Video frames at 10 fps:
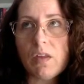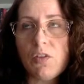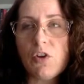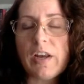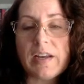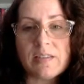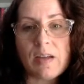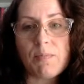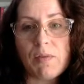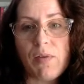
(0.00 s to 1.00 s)
going to
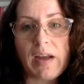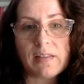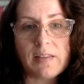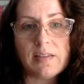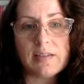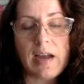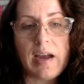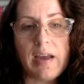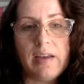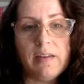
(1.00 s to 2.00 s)
accept the fact that this
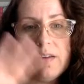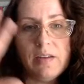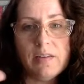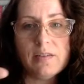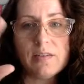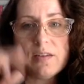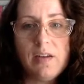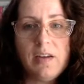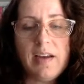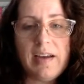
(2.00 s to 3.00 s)
guy is
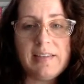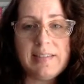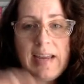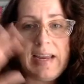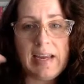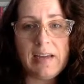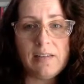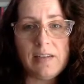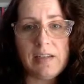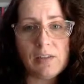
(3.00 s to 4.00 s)
a
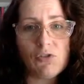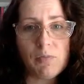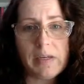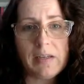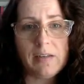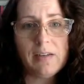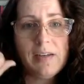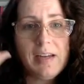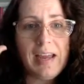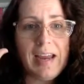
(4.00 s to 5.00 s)
tanned Englishman
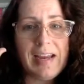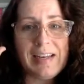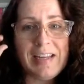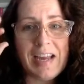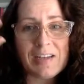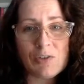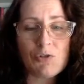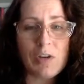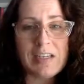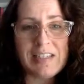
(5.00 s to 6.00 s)
and he has
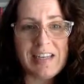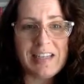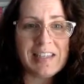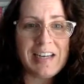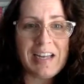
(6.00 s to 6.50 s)
straight teeth in